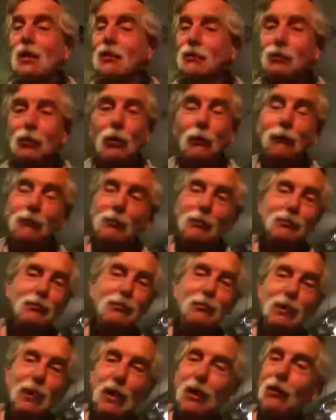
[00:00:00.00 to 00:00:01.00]
So,
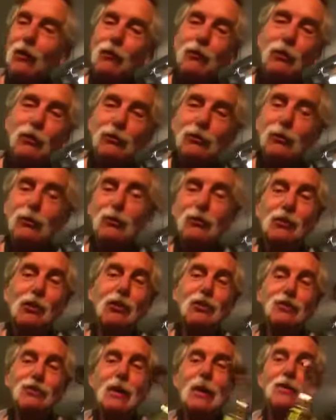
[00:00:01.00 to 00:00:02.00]
gotta learn those tunes on
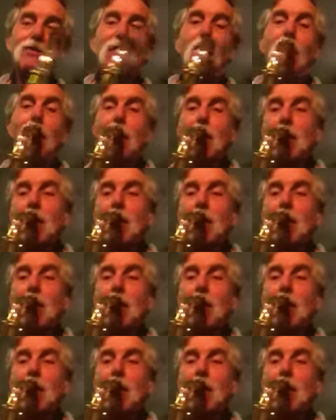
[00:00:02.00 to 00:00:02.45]
the saxophone.